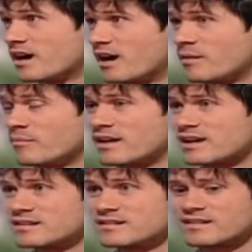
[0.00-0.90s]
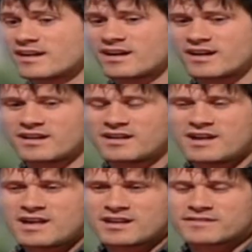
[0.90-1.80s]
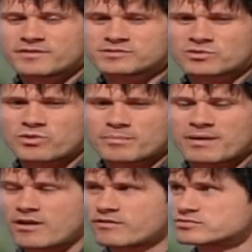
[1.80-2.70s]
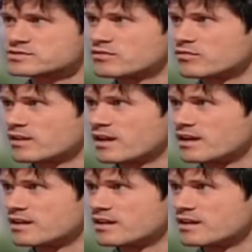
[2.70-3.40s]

Um, and uh, it feels quite a powerful song. Yeah, mm.